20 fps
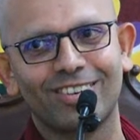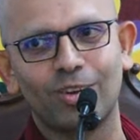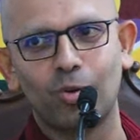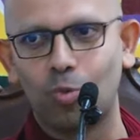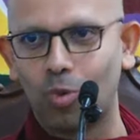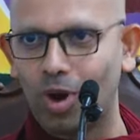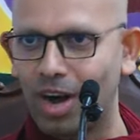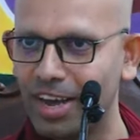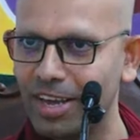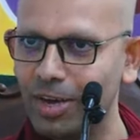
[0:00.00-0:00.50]

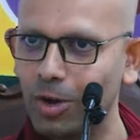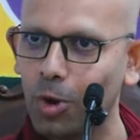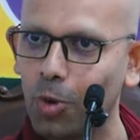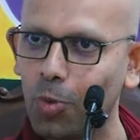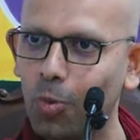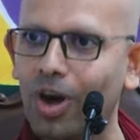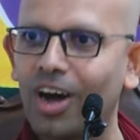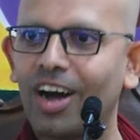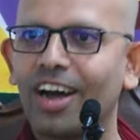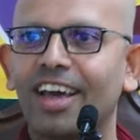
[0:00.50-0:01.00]
Why or oh
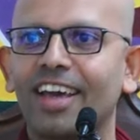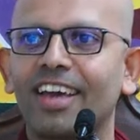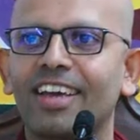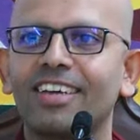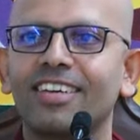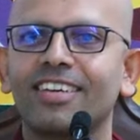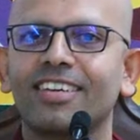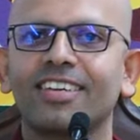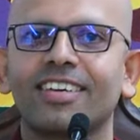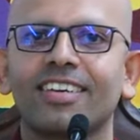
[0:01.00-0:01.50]

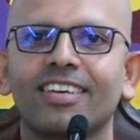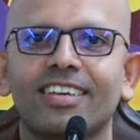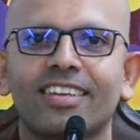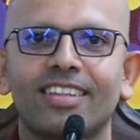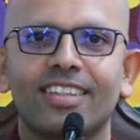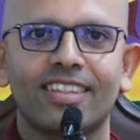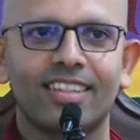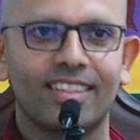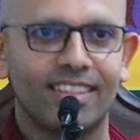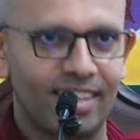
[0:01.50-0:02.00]
why
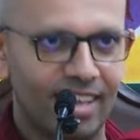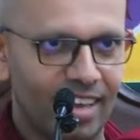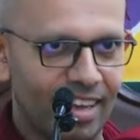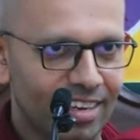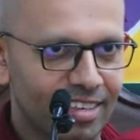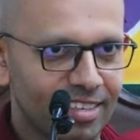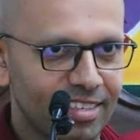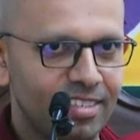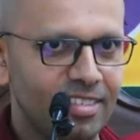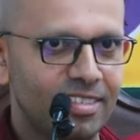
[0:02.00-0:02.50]

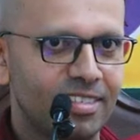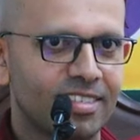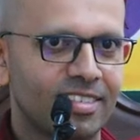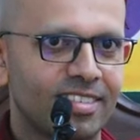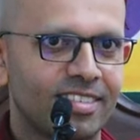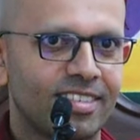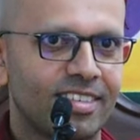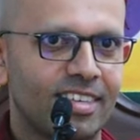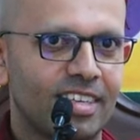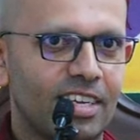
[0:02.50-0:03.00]
then,
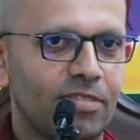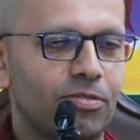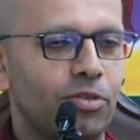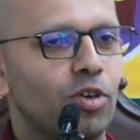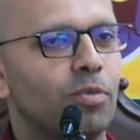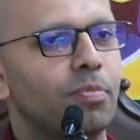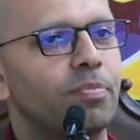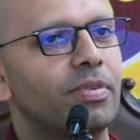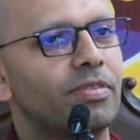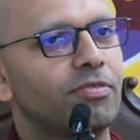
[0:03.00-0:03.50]
if
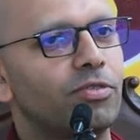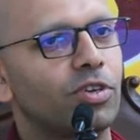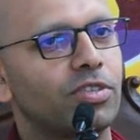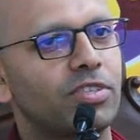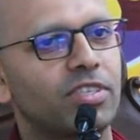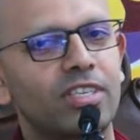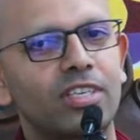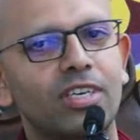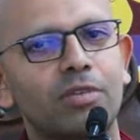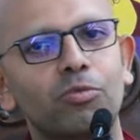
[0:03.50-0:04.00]
your, if your
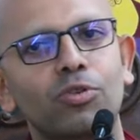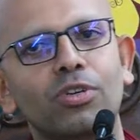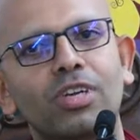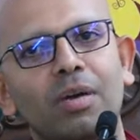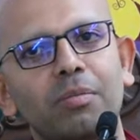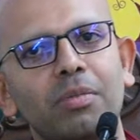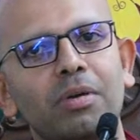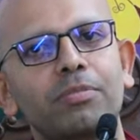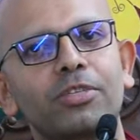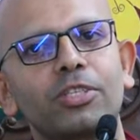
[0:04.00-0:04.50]
children would
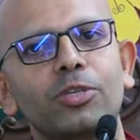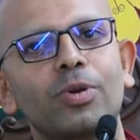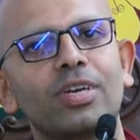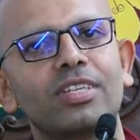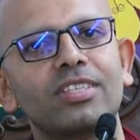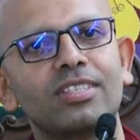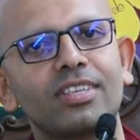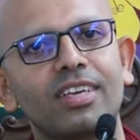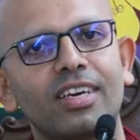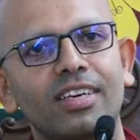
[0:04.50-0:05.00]
come up to you
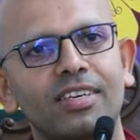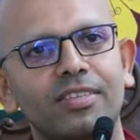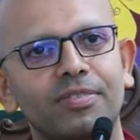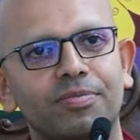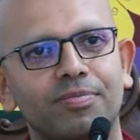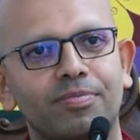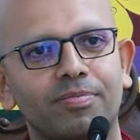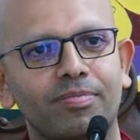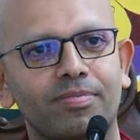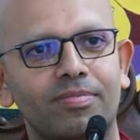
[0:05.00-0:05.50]
and say,
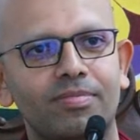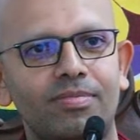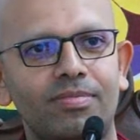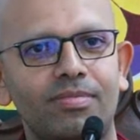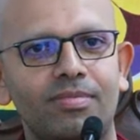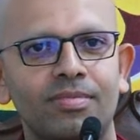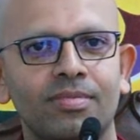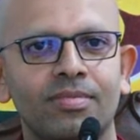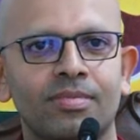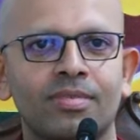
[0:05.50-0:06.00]

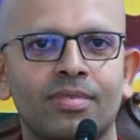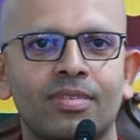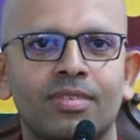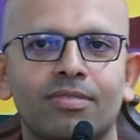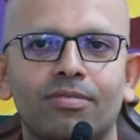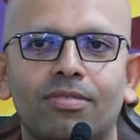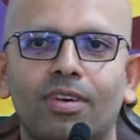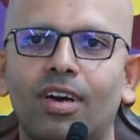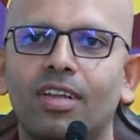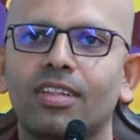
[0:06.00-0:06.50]

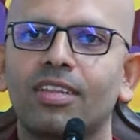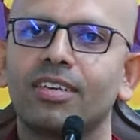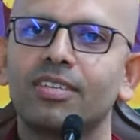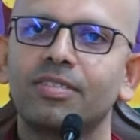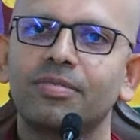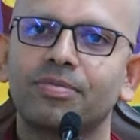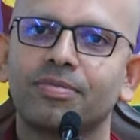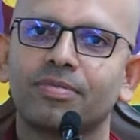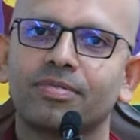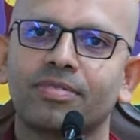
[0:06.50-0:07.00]

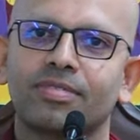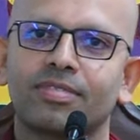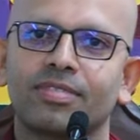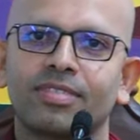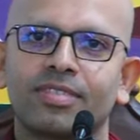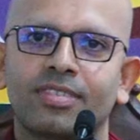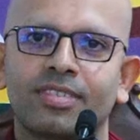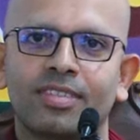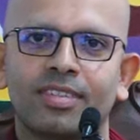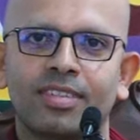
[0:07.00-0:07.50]
Father,
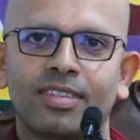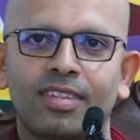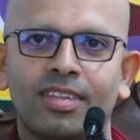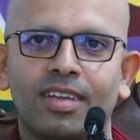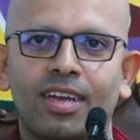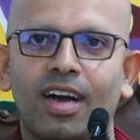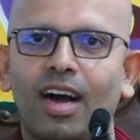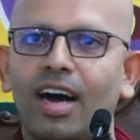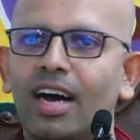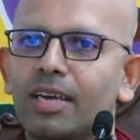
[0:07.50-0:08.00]

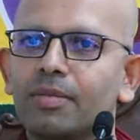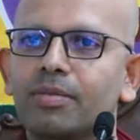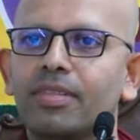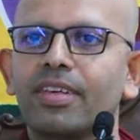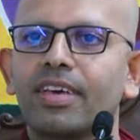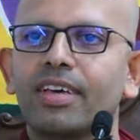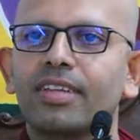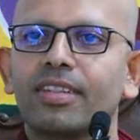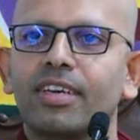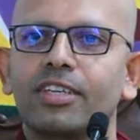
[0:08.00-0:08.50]
I
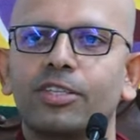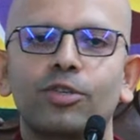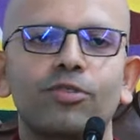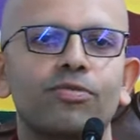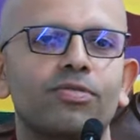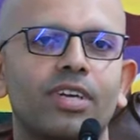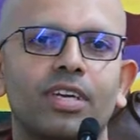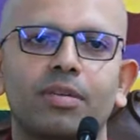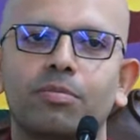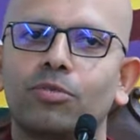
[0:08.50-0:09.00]
think that
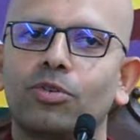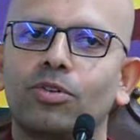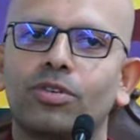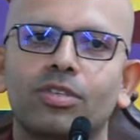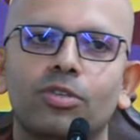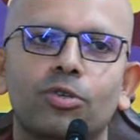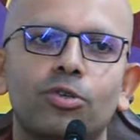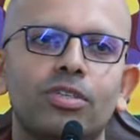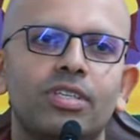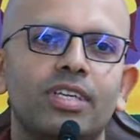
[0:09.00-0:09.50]
you've done more
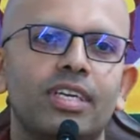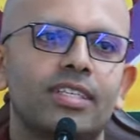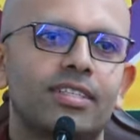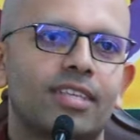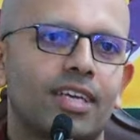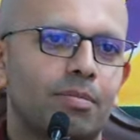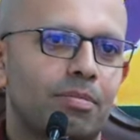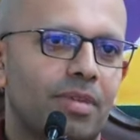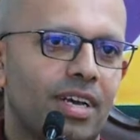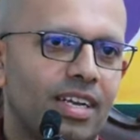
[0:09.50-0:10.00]
good
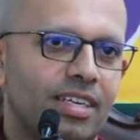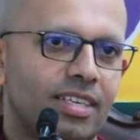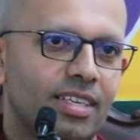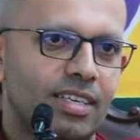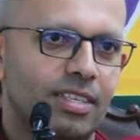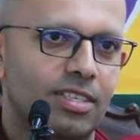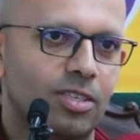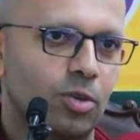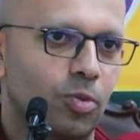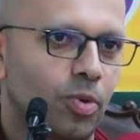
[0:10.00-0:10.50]
deeds than bad
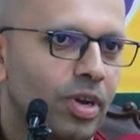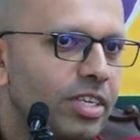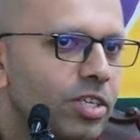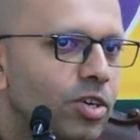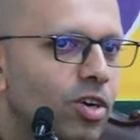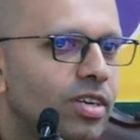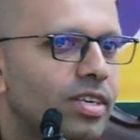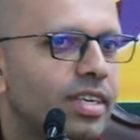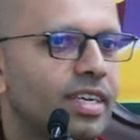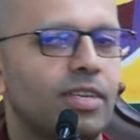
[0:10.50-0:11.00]
deeds, so when
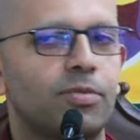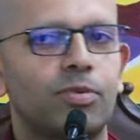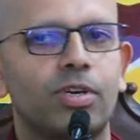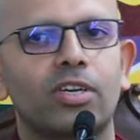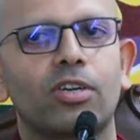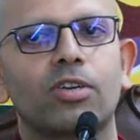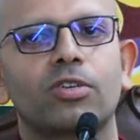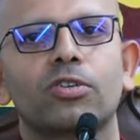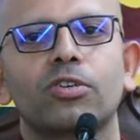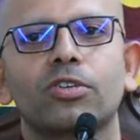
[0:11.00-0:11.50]
you are dead, we
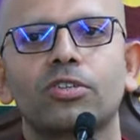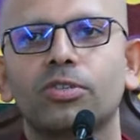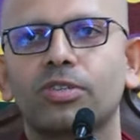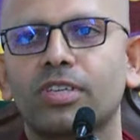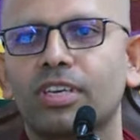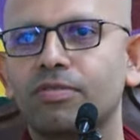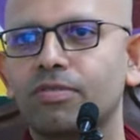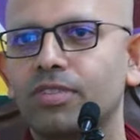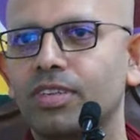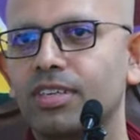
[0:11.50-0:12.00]
are not going to
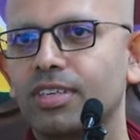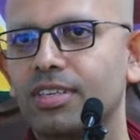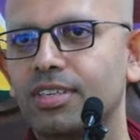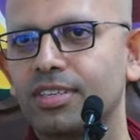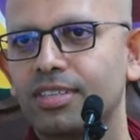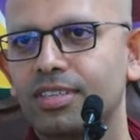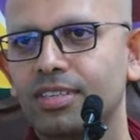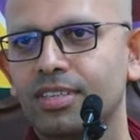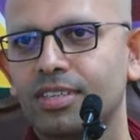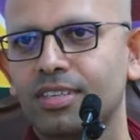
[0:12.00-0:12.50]
give the
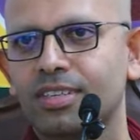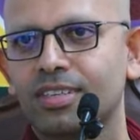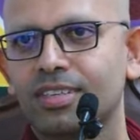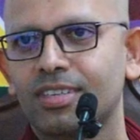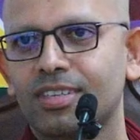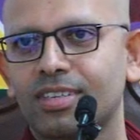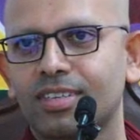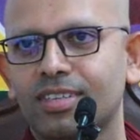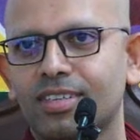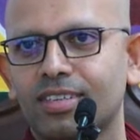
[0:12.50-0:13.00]

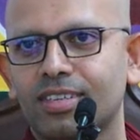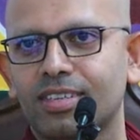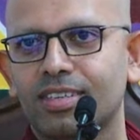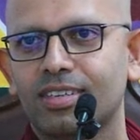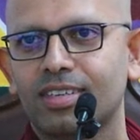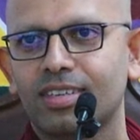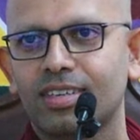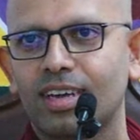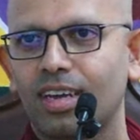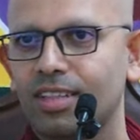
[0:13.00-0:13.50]

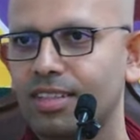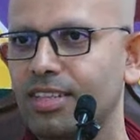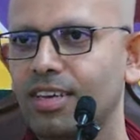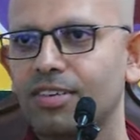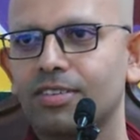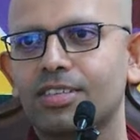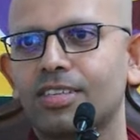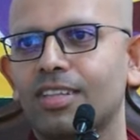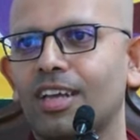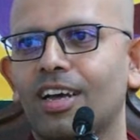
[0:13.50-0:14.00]

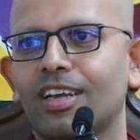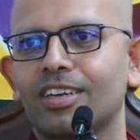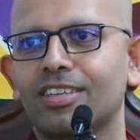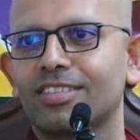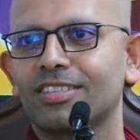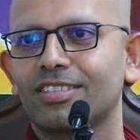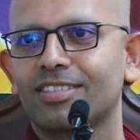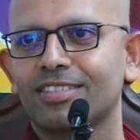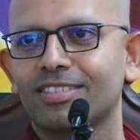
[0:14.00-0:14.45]
Hadda Sadhana.